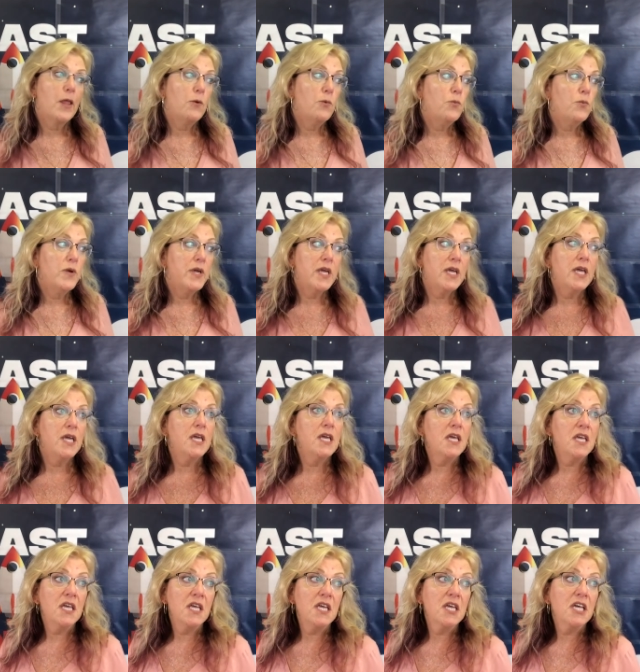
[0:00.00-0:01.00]

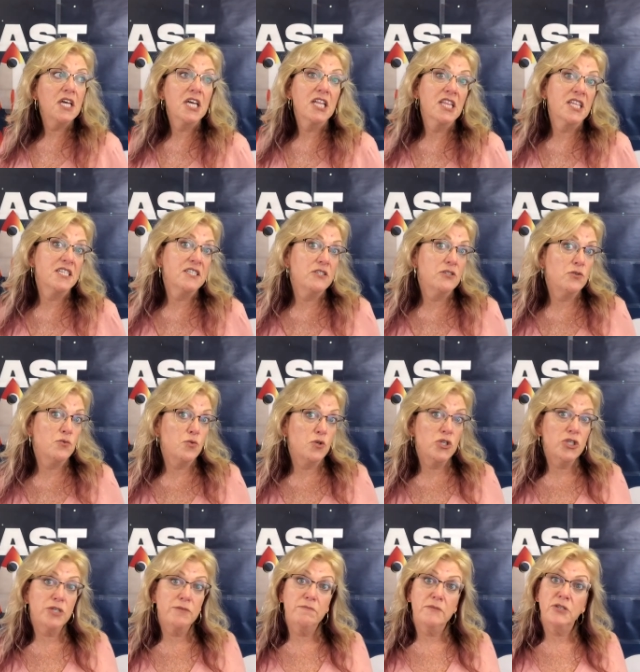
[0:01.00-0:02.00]
We can listen to
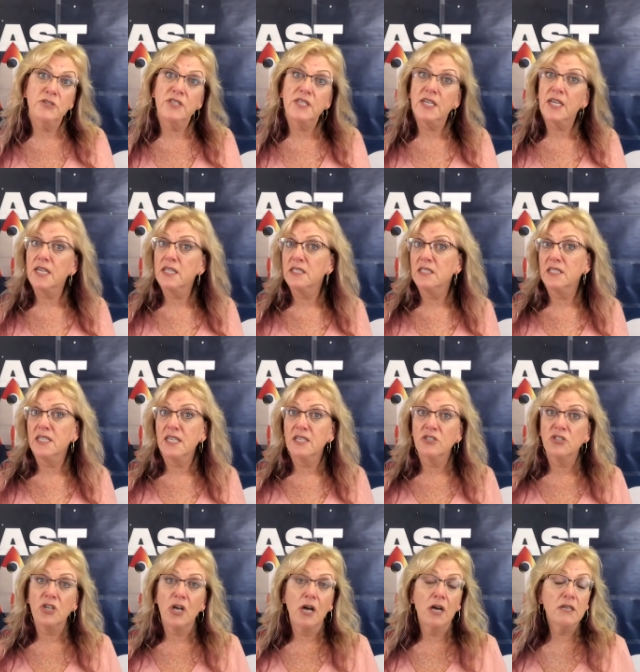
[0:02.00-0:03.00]
worship music and sing
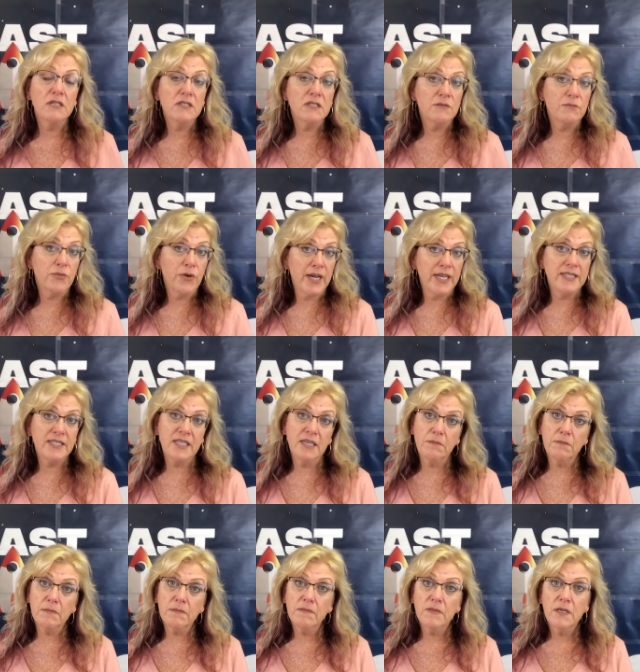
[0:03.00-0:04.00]
songs that praise him.
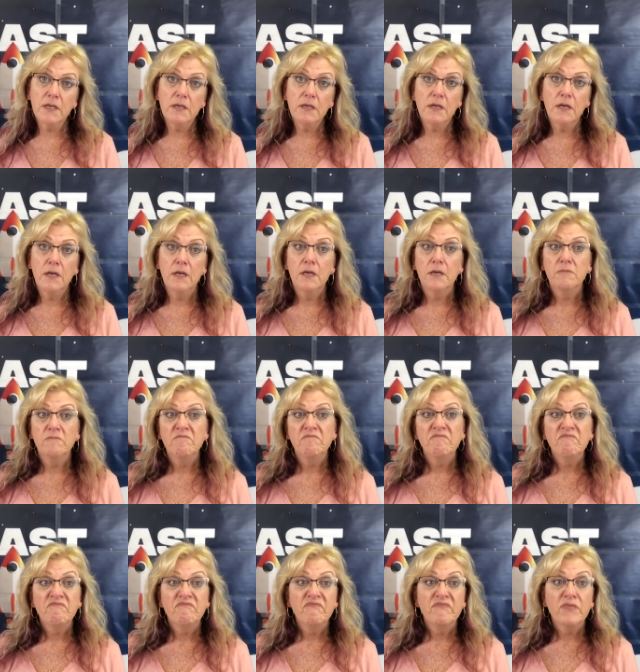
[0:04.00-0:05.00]

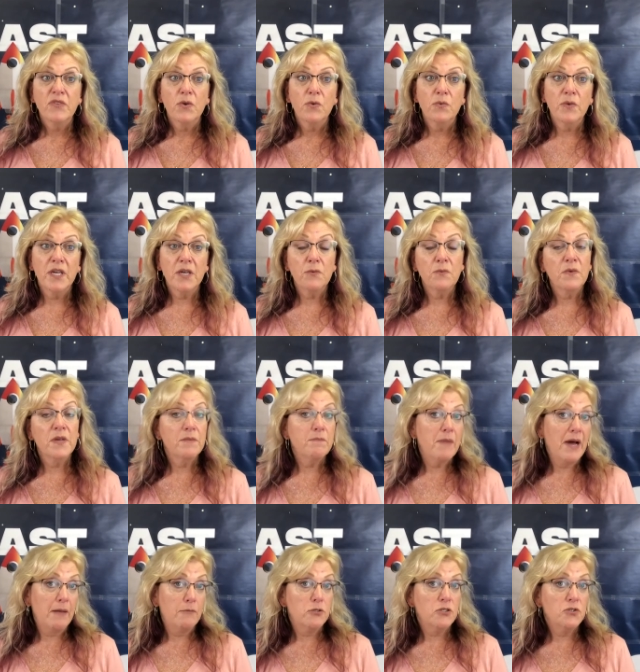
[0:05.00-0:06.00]
We can read
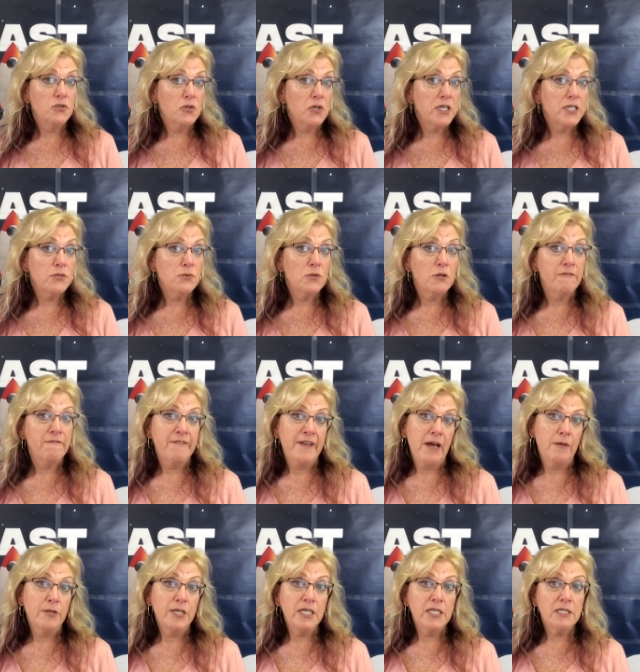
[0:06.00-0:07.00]
Bible stories with our
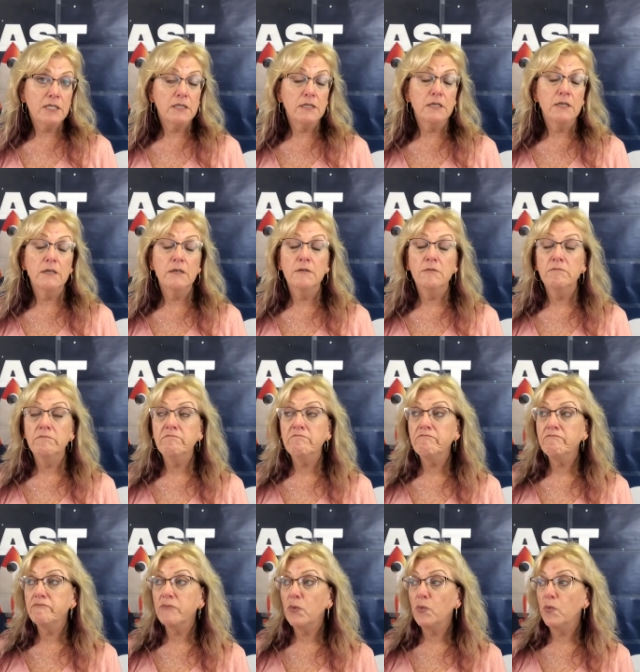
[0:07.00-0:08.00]
families.
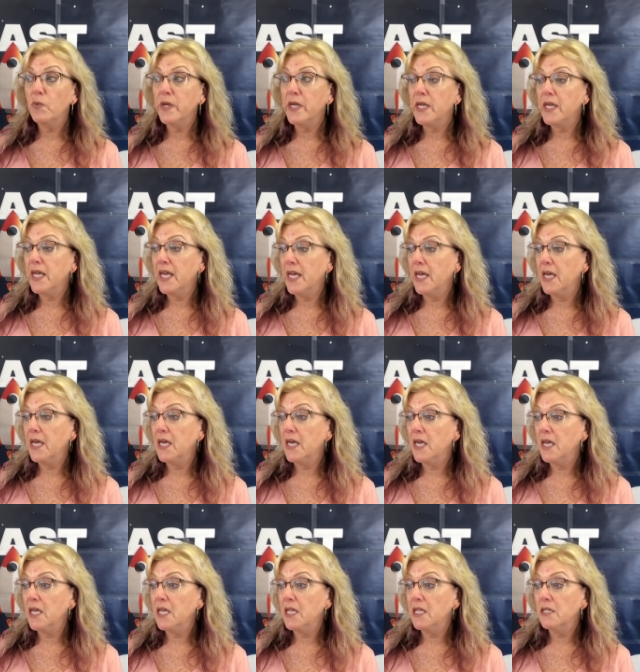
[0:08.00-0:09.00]
We
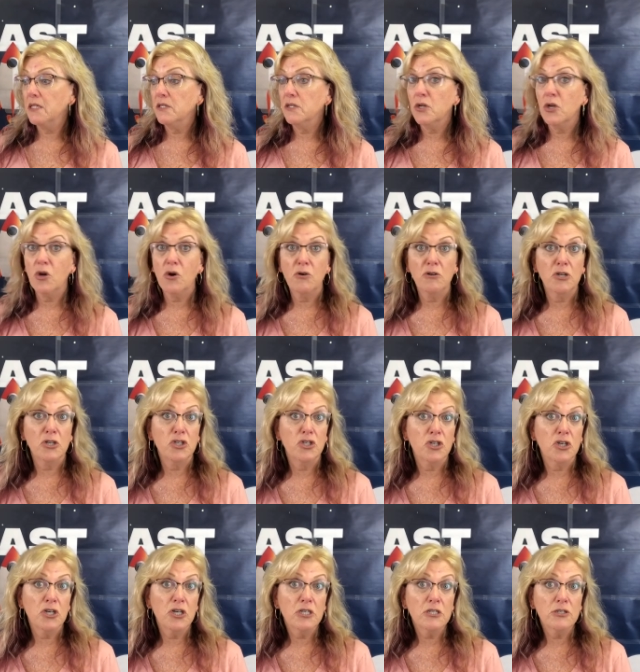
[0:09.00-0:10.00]
can go to
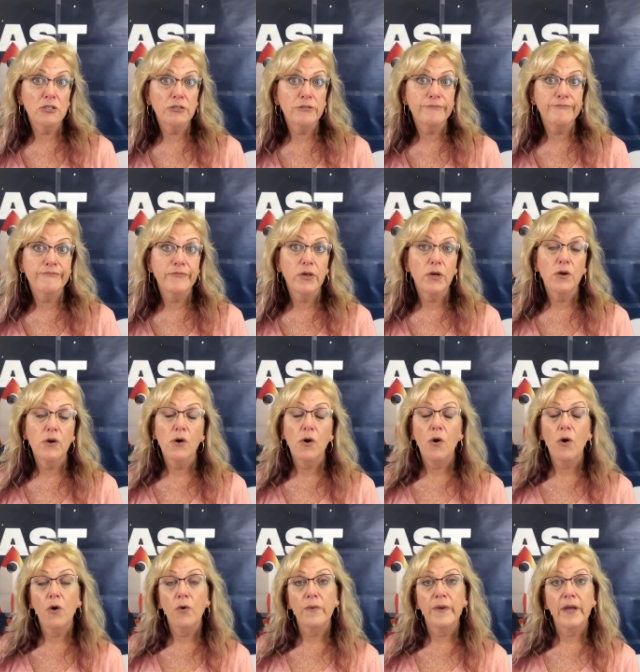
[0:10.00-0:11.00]
church,
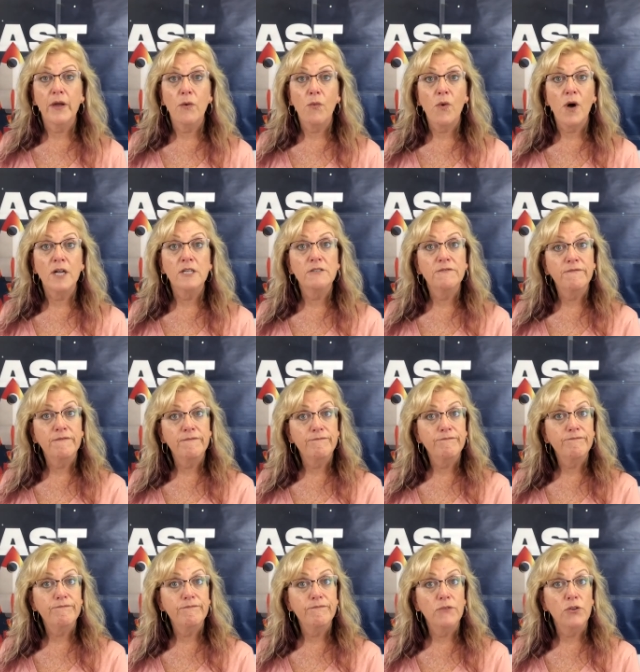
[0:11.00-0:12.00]
or we can watch
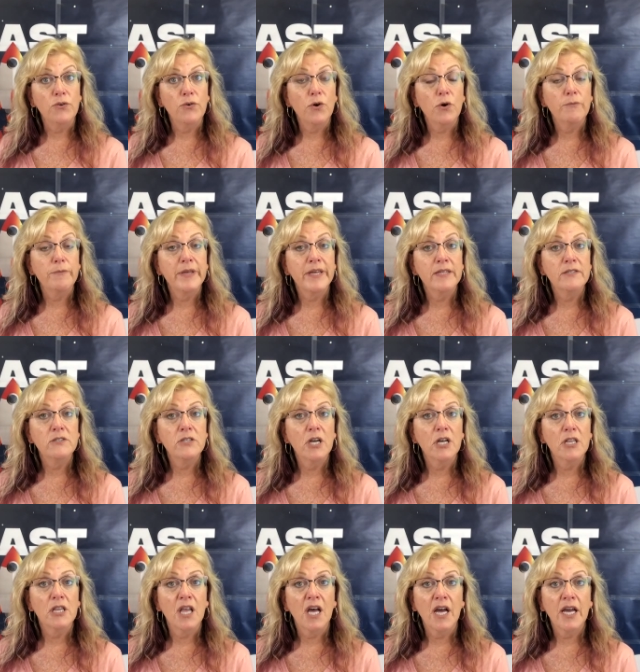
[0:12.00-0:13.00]
New Hope Kids
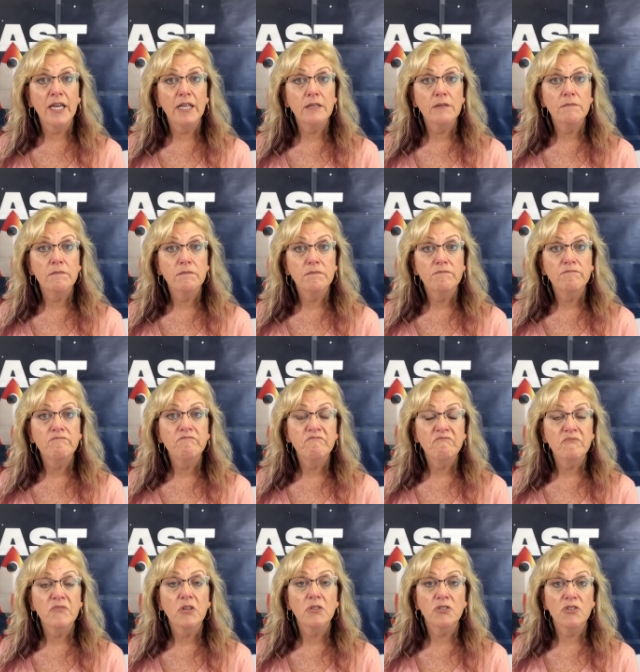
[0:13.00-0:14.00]
online.
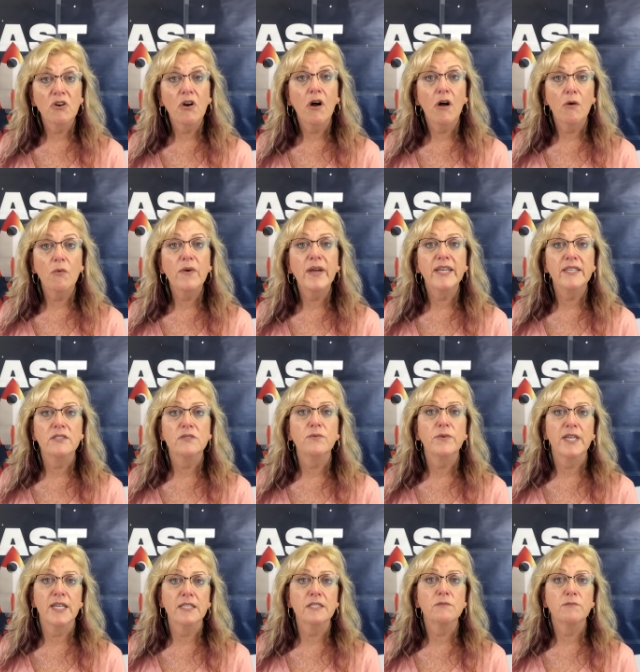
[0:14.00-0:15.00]
Those are all ways that
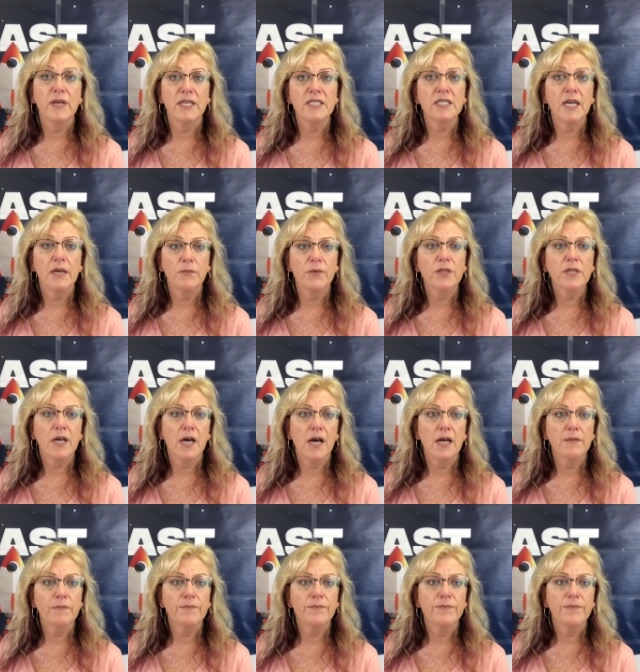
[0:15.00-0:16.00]
we can spend time with God.